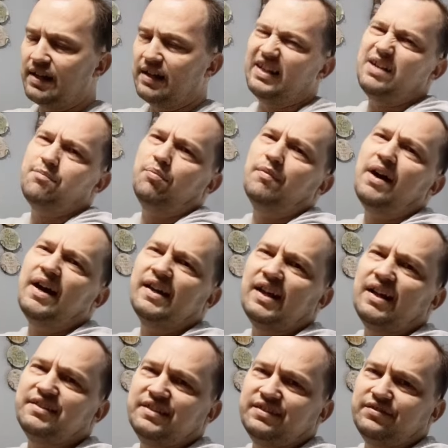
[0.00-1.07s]
Keep in mind, I
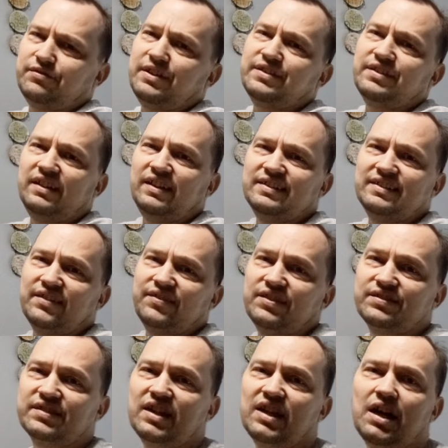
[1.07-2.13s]
just recently set
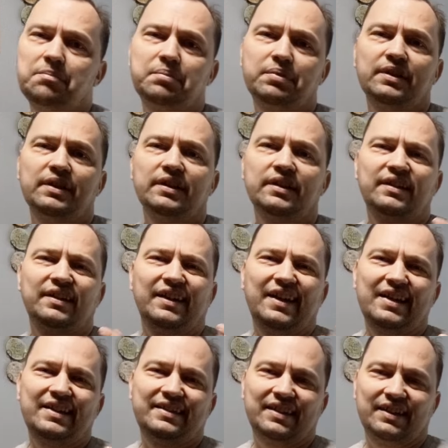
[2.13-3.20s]
this up.
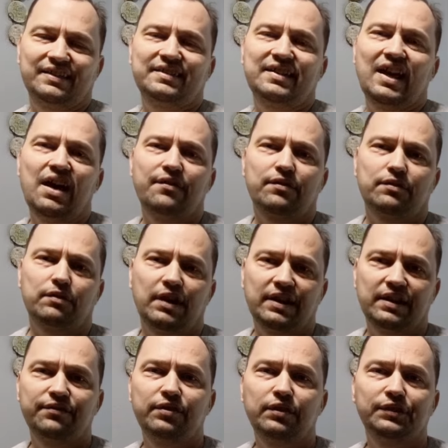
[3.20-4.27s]
It does have a running
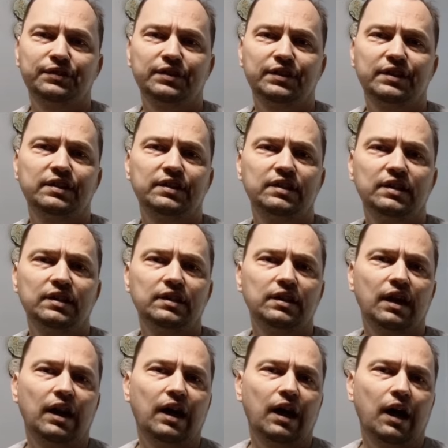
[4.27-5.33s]
filter.
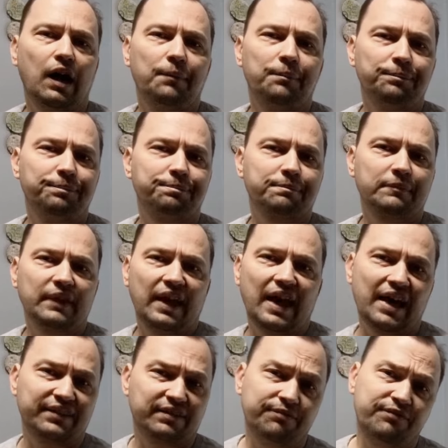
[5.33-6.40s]
It
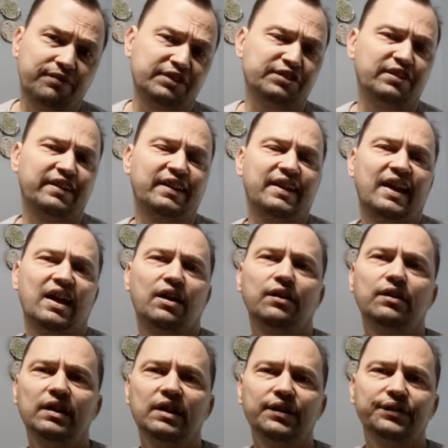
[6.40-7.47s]
has some fish in it
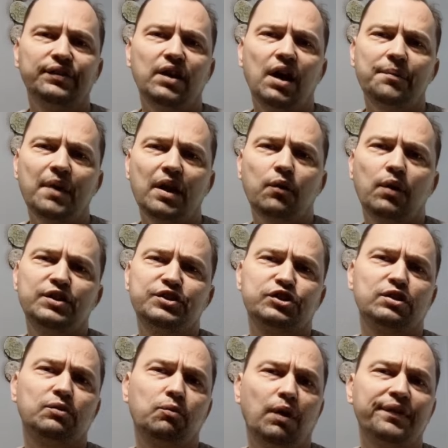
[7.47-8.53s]
now, so I'm not quite
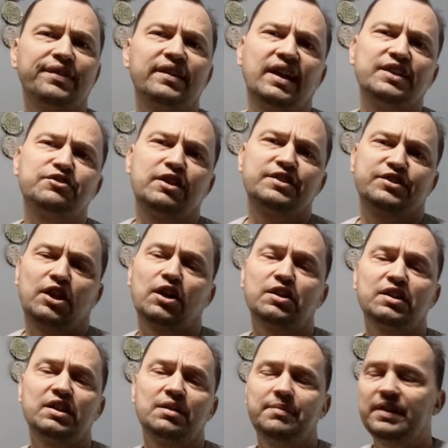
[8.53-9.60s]
sure what the nitrates are
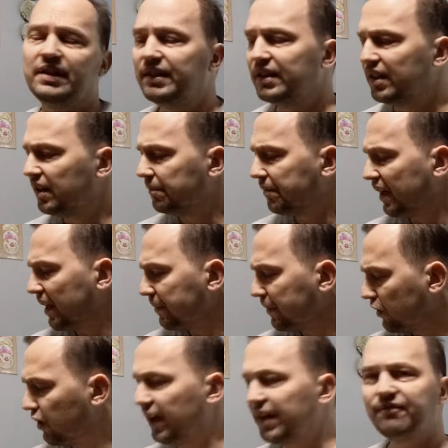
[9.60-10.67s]
going to be, but I'm going to
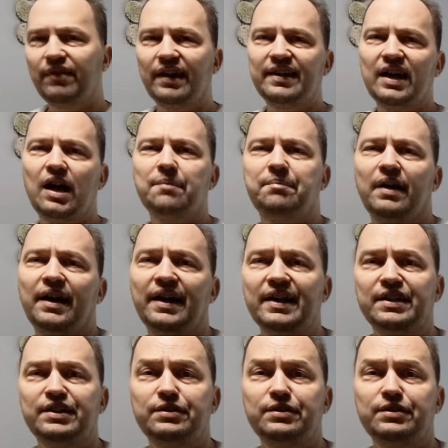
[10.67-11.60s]
go ahead and find out by